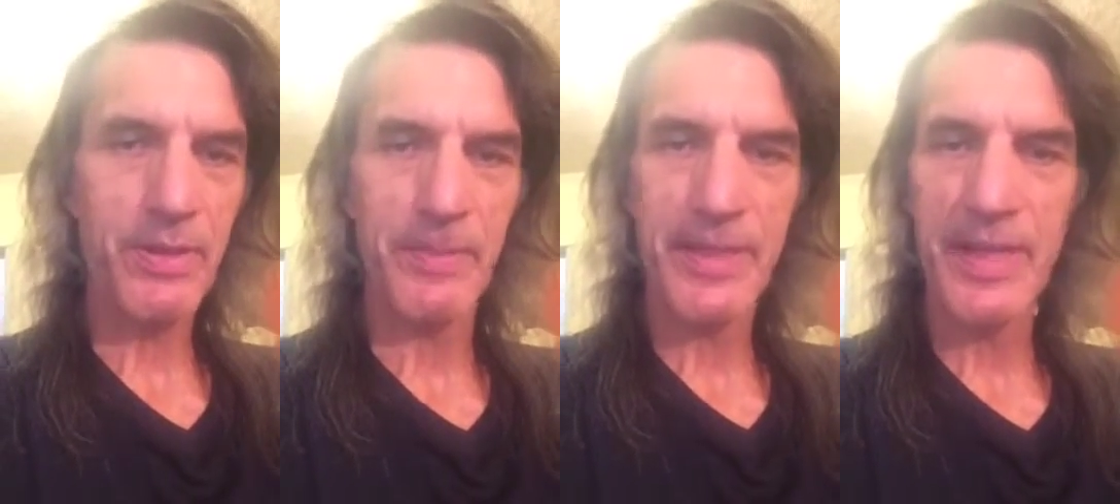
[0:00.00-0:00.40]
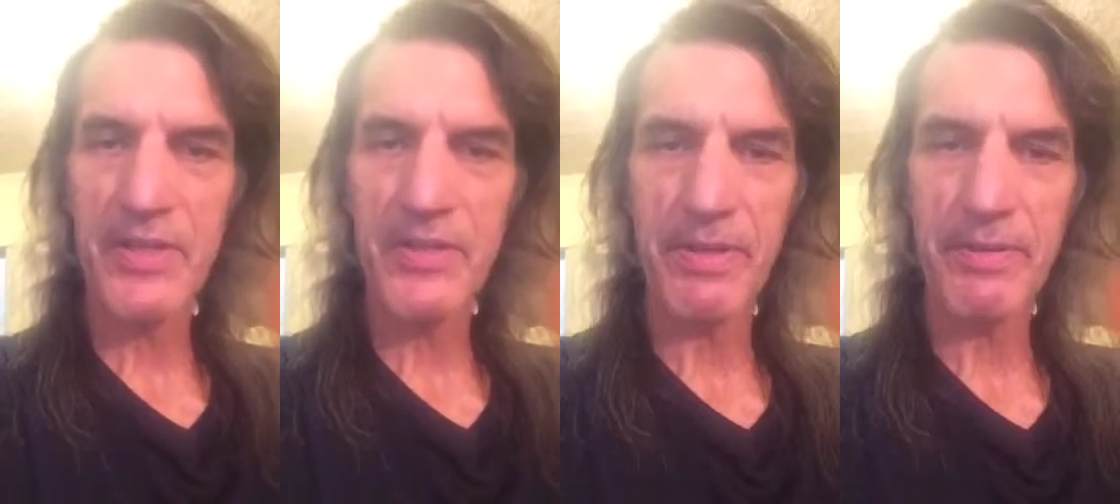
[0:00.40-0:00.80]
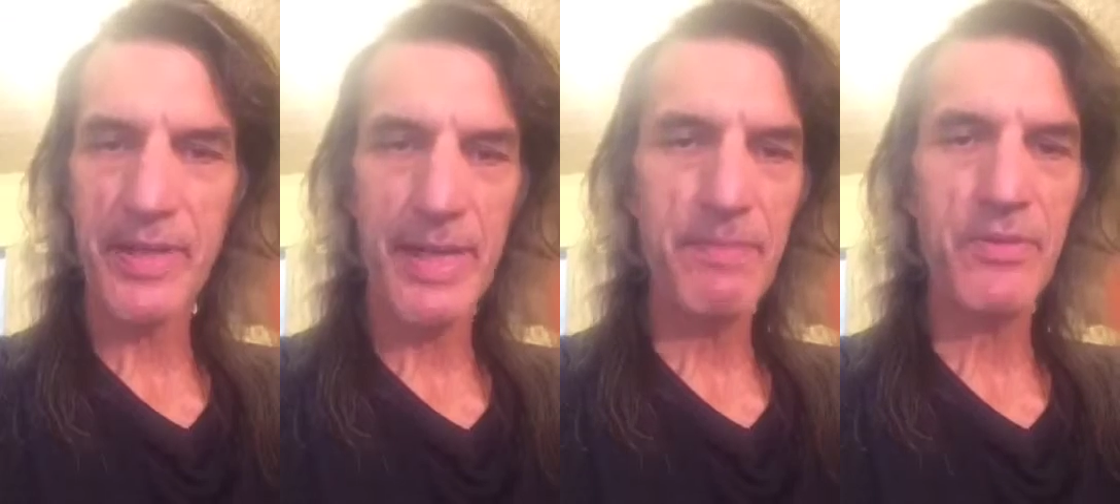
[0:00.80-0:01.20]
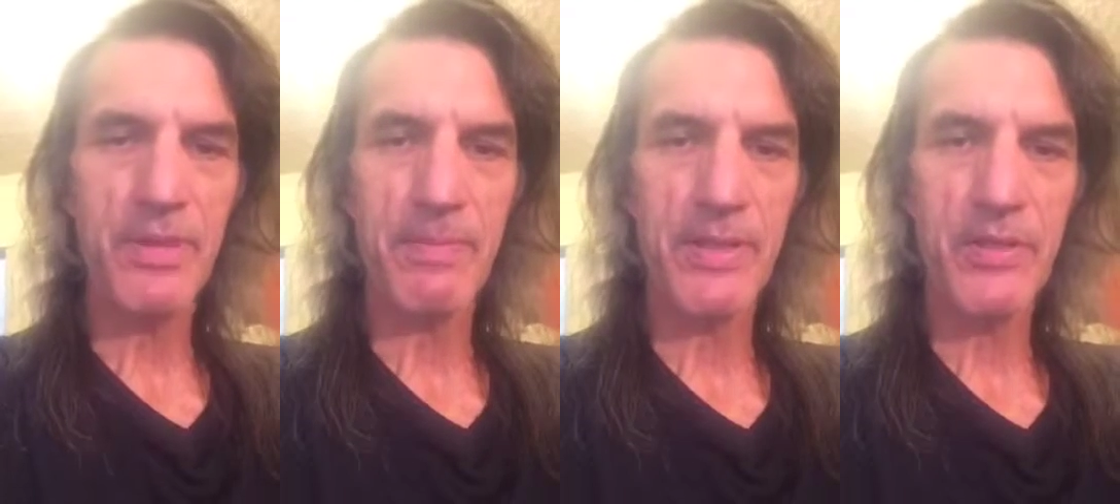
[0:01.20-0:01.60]
Communication Network,
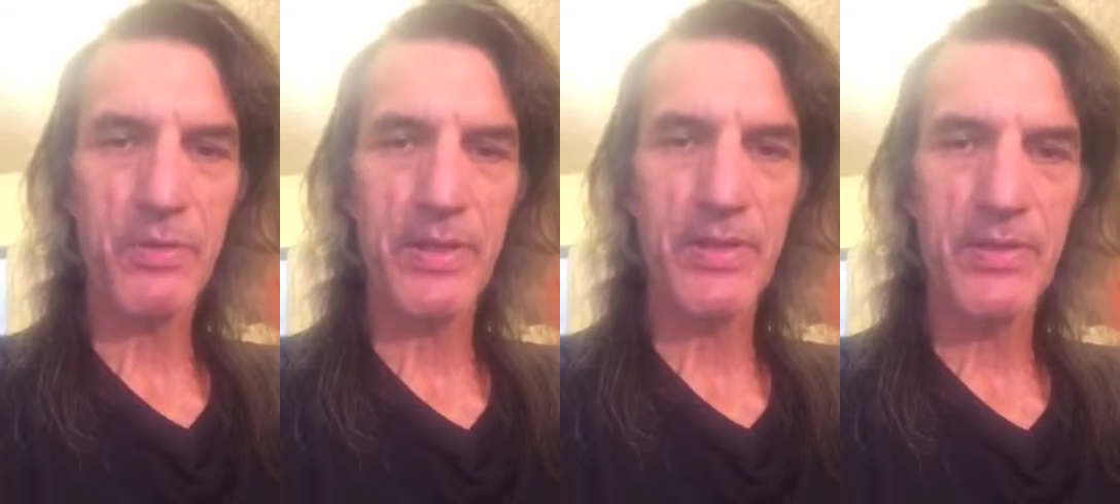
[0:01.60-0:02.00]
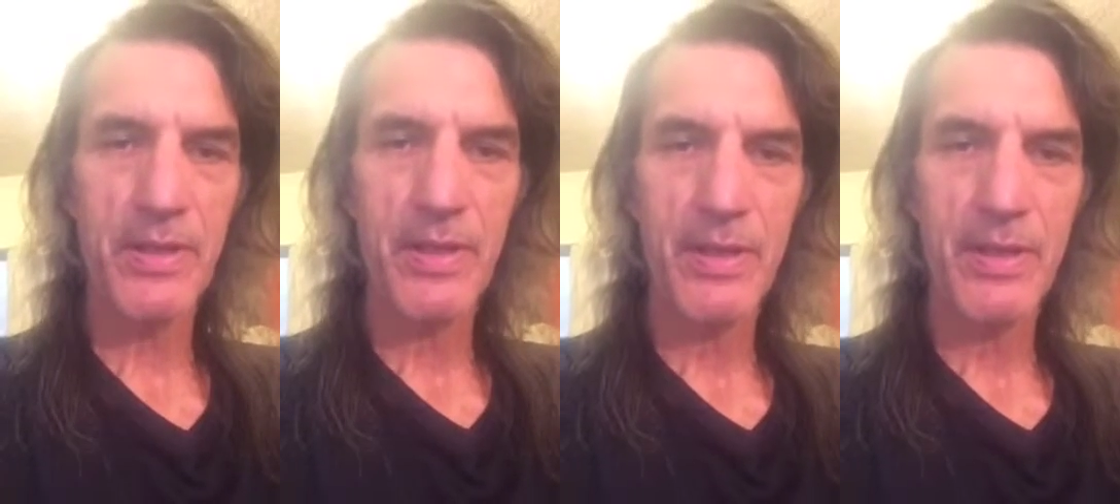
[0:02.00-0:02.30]
MC Ministries